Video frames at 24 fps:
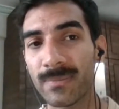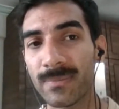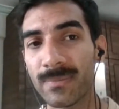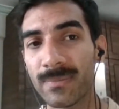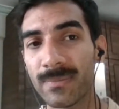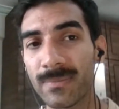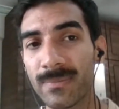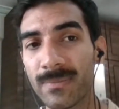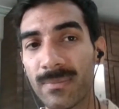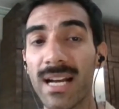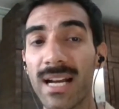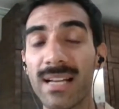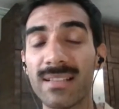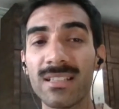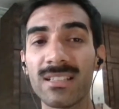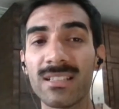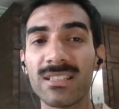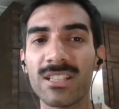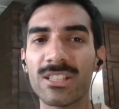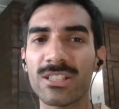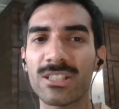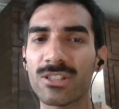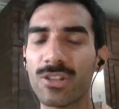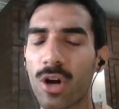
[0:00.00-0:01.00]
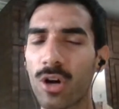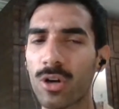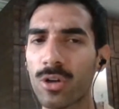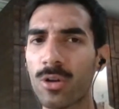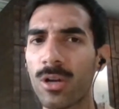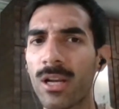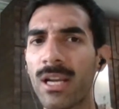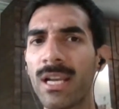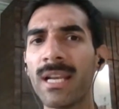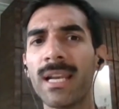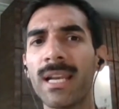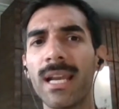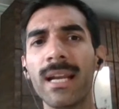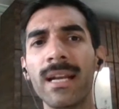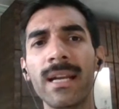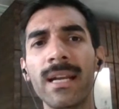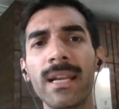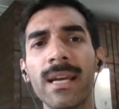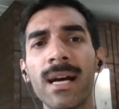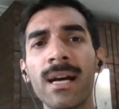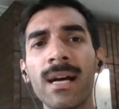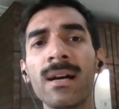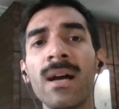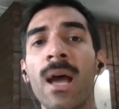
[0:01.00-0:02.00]
This crisis is not only in
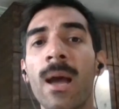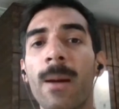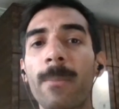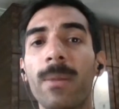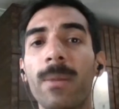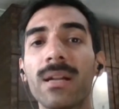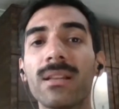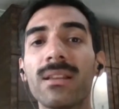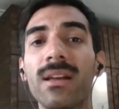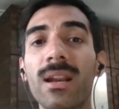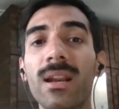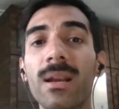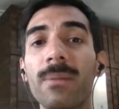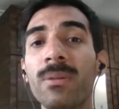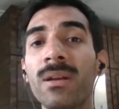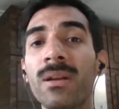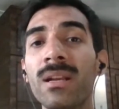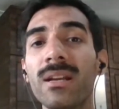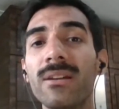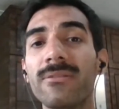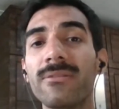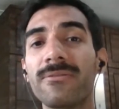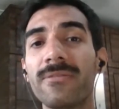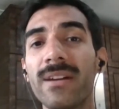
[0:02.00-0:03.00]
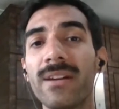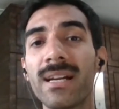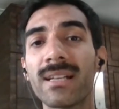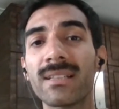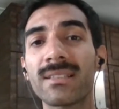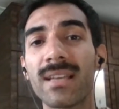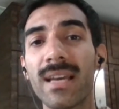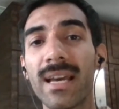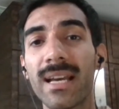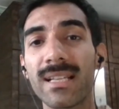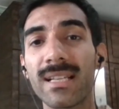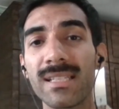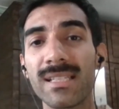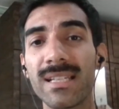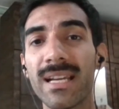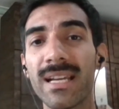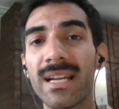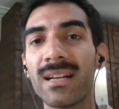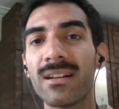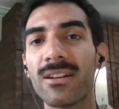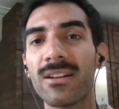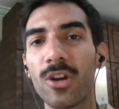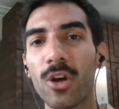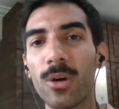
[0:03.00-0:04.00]
India, but the ripple effects
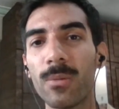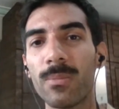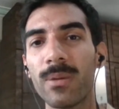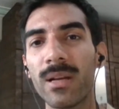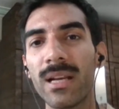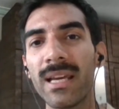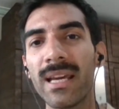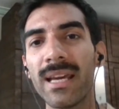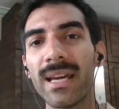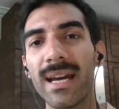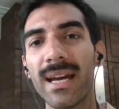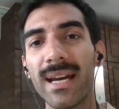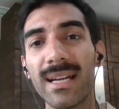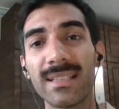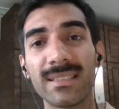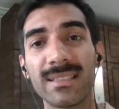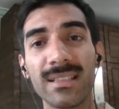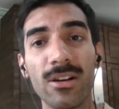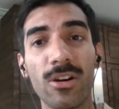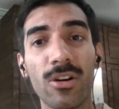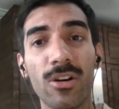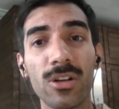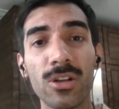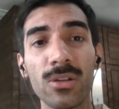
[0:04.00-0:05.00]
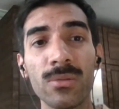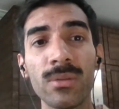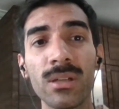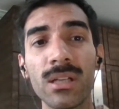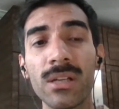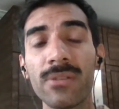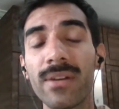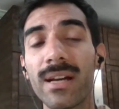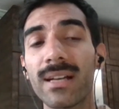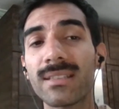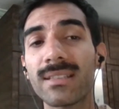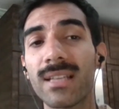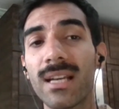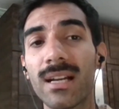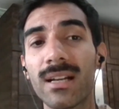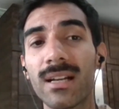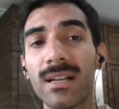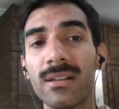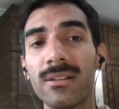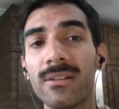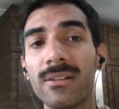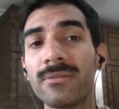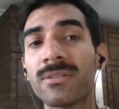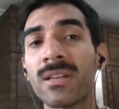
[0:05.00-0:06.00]
extend globally as automotive
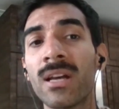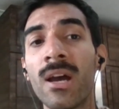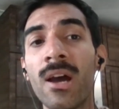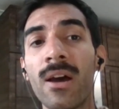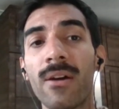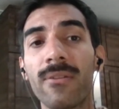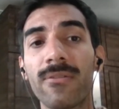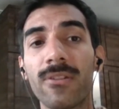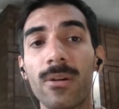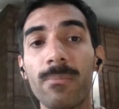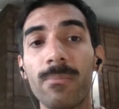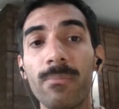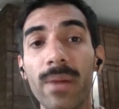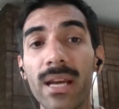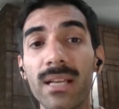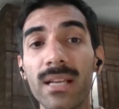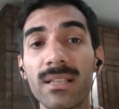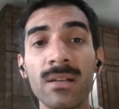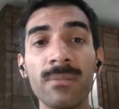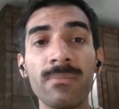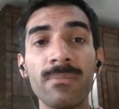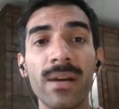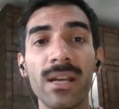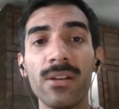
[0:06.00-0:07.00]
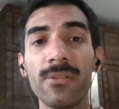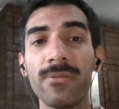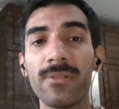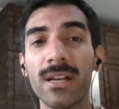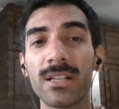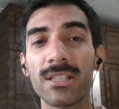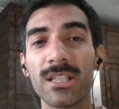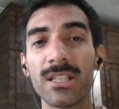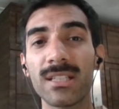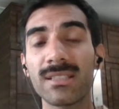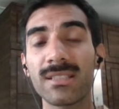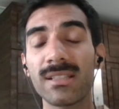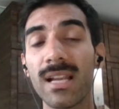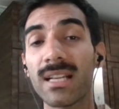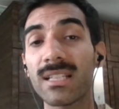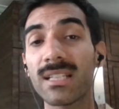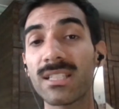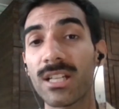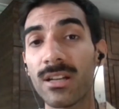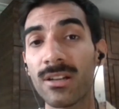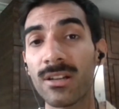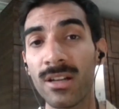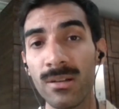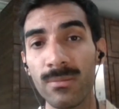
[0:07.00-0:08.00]
executives from major manufacturers like
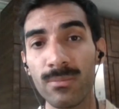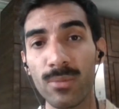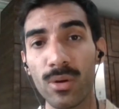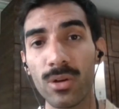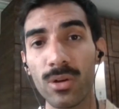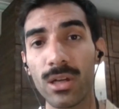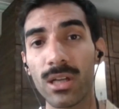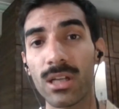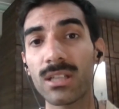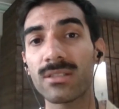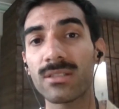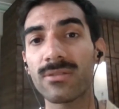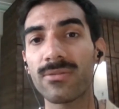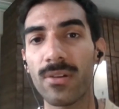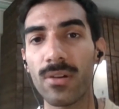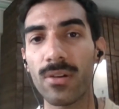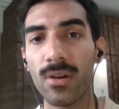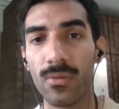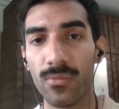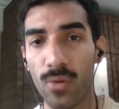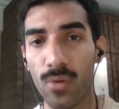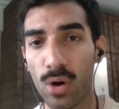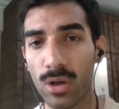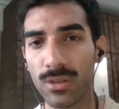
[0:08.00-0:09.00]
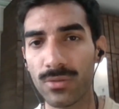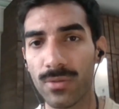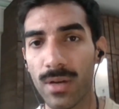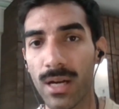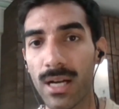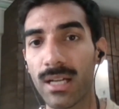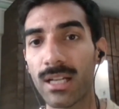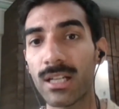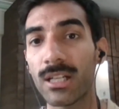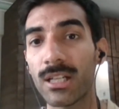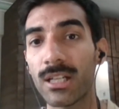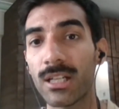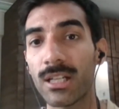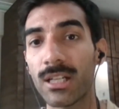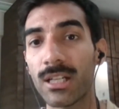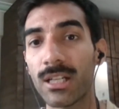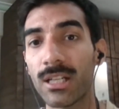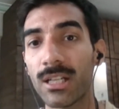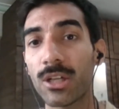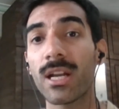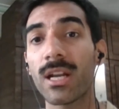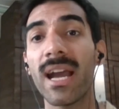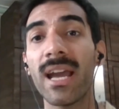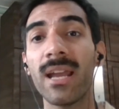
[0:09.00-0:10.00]
General Motors, Volkswagen,
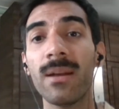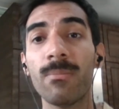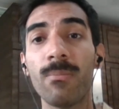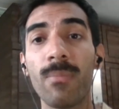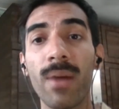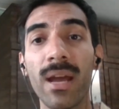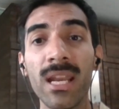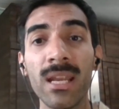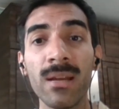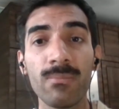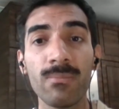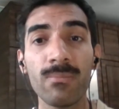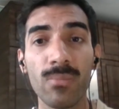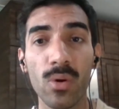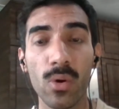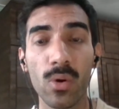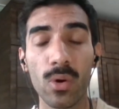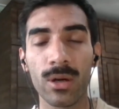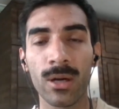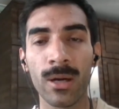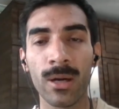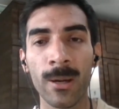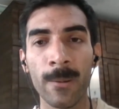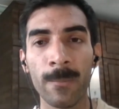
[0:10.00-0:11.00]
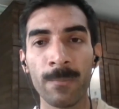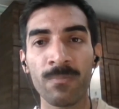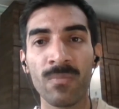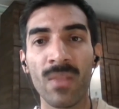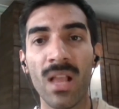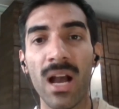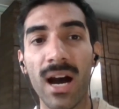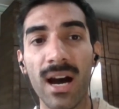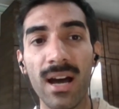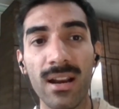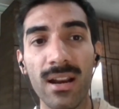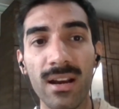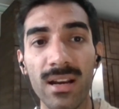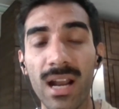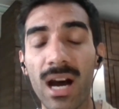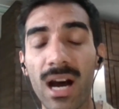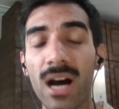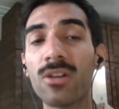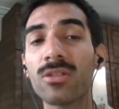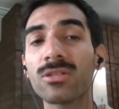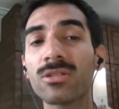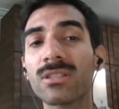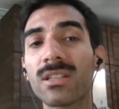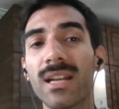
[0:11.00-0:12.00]
Toyota, and many more are
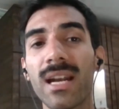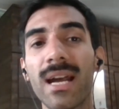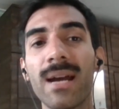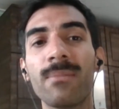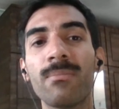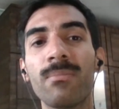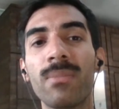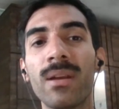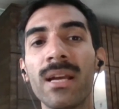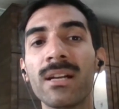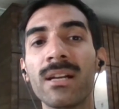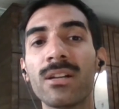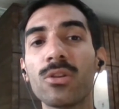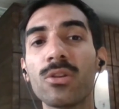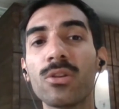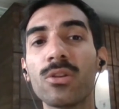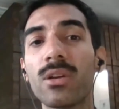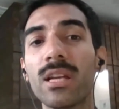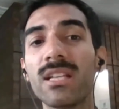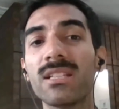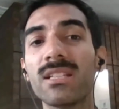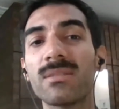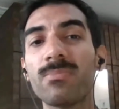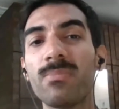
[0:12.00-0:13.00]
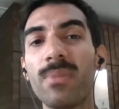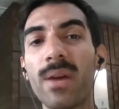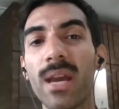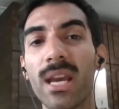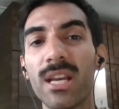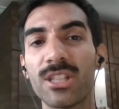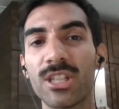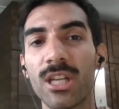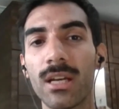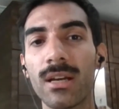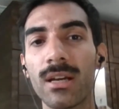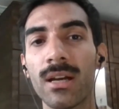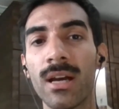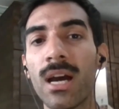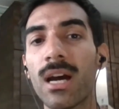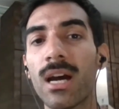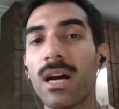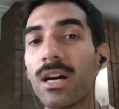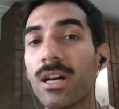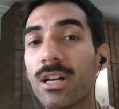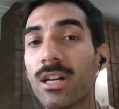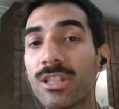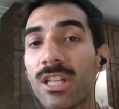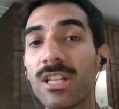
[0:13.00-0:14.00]
now scrambling to reach Beijing,
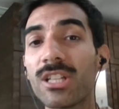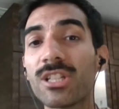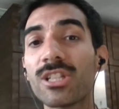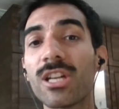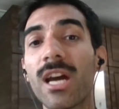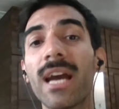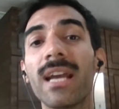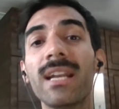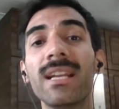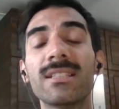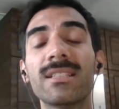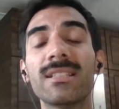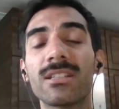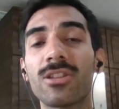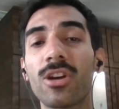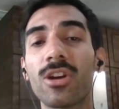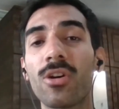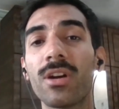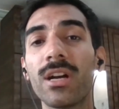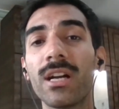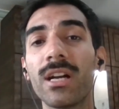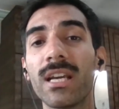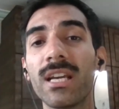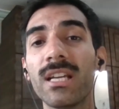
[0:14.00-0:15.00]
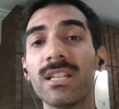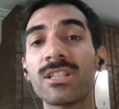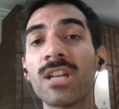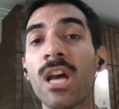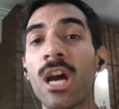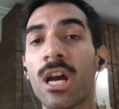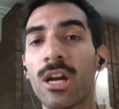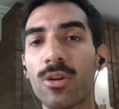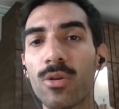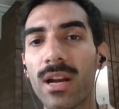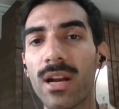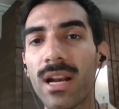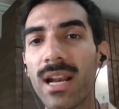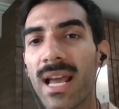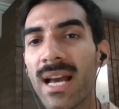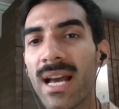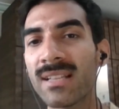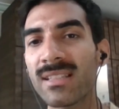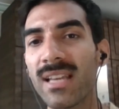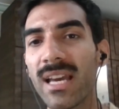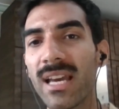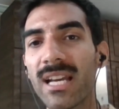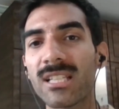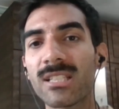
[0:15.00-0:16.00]
urging Chinese authorities to
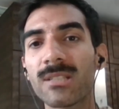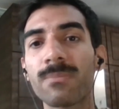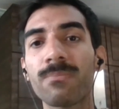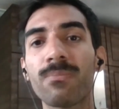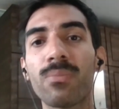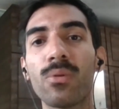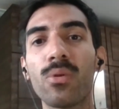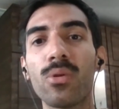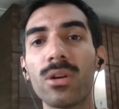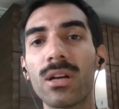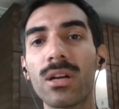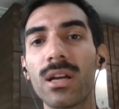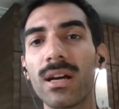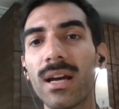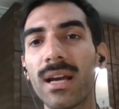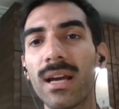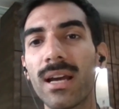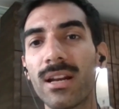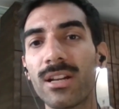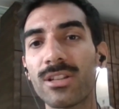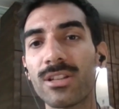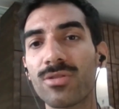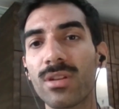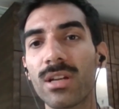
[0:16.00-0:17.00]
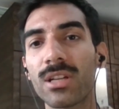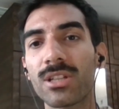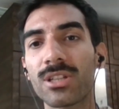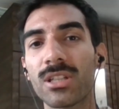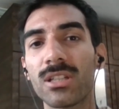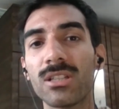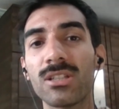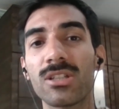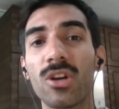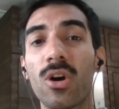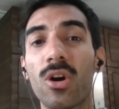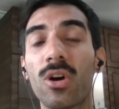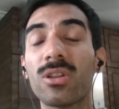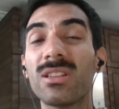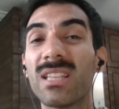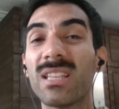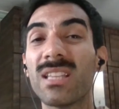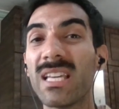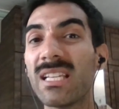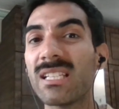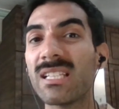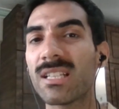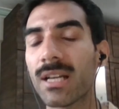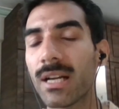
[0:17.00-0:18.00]
relax export restrictions on
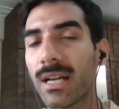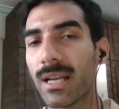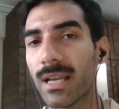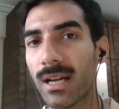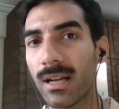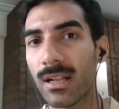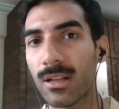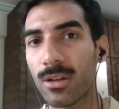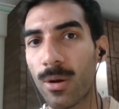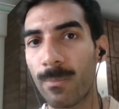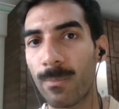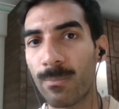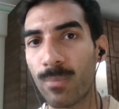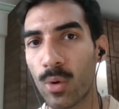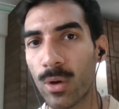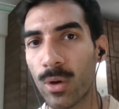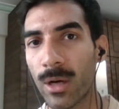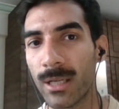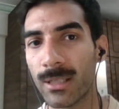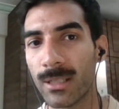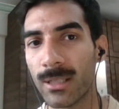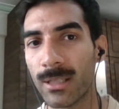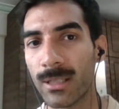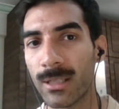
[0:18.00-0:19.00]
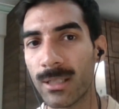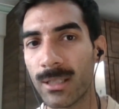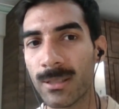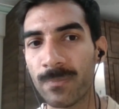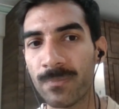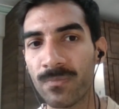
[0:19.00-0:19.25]
these critical components.